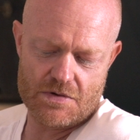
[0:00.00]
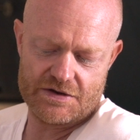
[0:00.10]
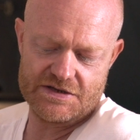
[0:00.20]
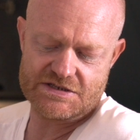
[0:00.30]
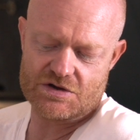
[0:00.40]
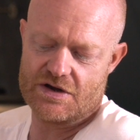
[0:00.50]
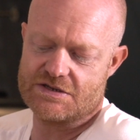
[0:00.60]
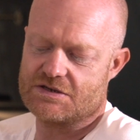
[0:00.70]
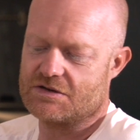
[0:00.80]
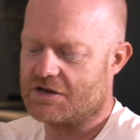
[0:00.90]
I decided
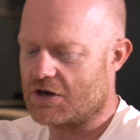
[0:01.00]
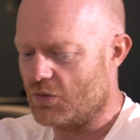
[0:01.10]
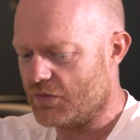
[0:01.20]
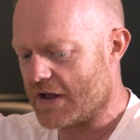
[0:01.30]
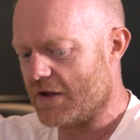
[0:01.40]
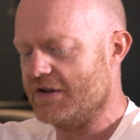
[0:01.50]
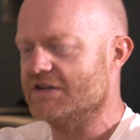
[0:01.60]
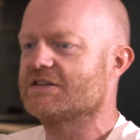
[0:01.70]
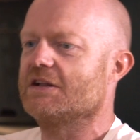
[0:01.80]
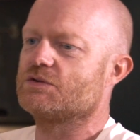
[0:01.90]
to go down the
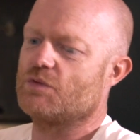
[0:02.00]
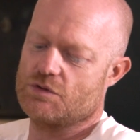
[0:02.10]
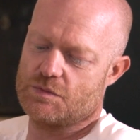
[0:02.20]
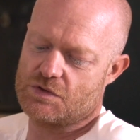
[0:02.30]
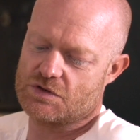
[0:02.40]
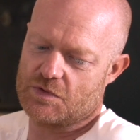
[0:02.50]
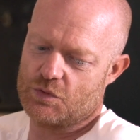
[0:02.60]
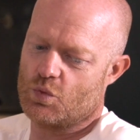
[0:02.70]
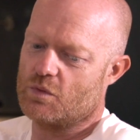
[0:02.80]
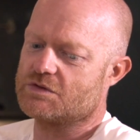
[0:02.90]
EastEnders road, was because my
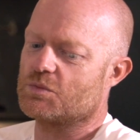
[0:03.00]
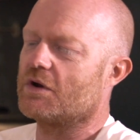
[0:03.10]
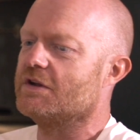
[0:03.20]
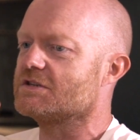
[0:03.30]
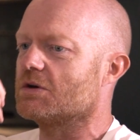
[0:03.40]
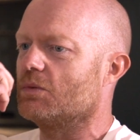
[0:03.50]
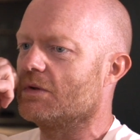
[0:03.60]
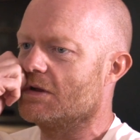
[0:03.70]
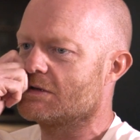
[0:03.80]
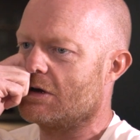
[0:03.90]
daughter was 1 year old
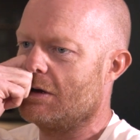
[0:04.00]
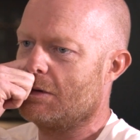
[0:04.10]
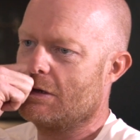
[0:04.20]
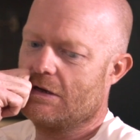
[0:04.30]
at the time.